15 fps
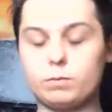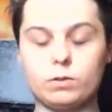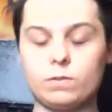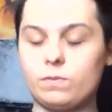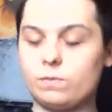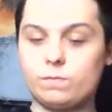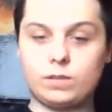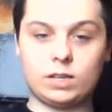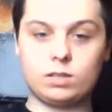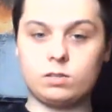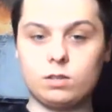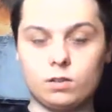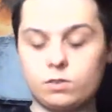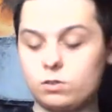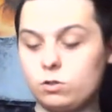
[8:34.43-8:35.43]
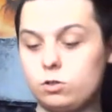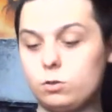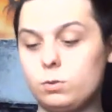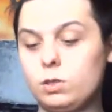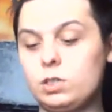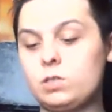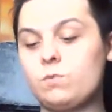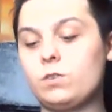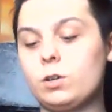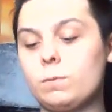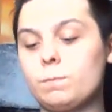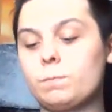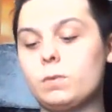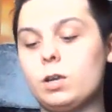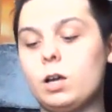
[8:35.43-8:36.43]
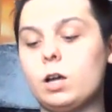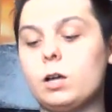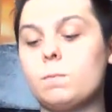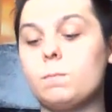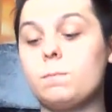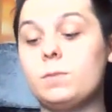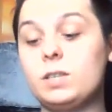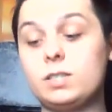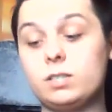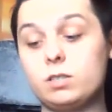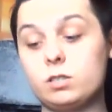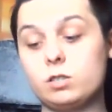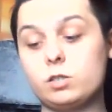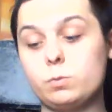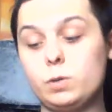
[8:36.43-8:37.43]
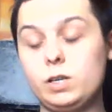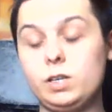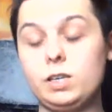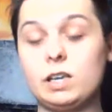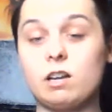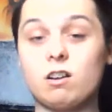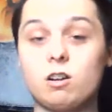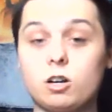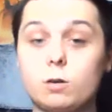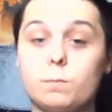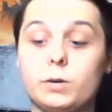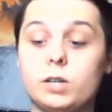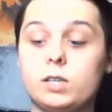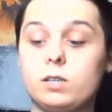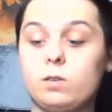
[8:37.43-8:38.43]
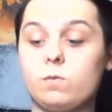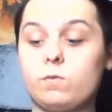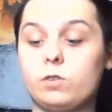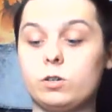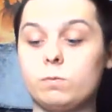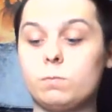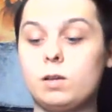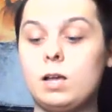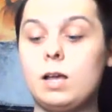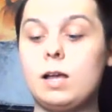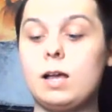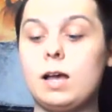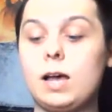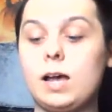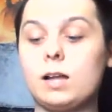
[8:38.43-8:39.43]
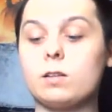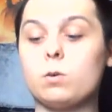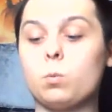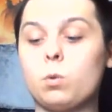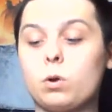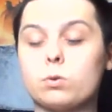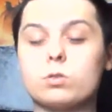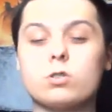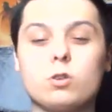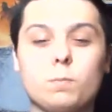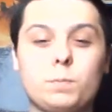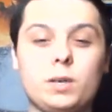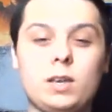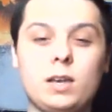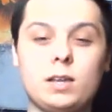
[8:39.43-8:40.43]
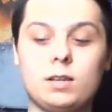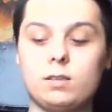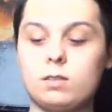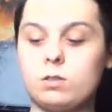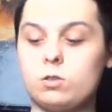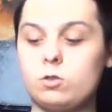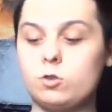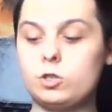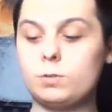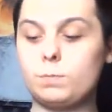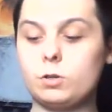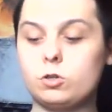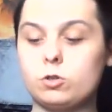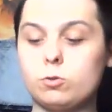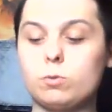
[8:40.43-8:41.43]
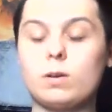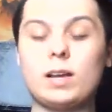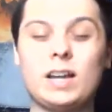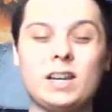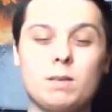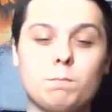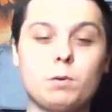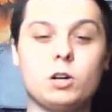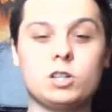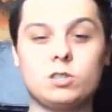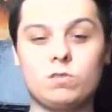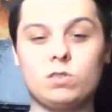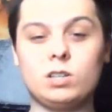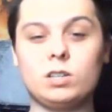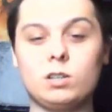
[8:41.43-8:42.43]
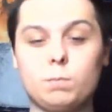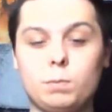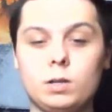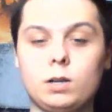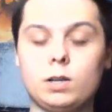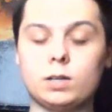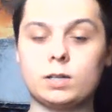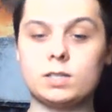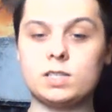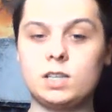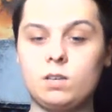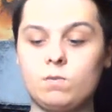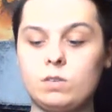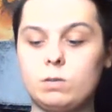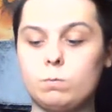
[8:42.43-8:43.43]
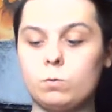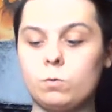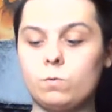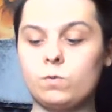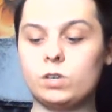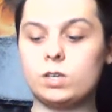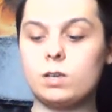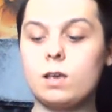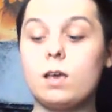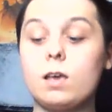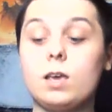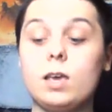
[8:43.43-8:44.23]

But that's nothing to do with this film. This is a sweet yet heartbreaking film, and whilst not being anything too special and in parts feeling a bit like a TV movie,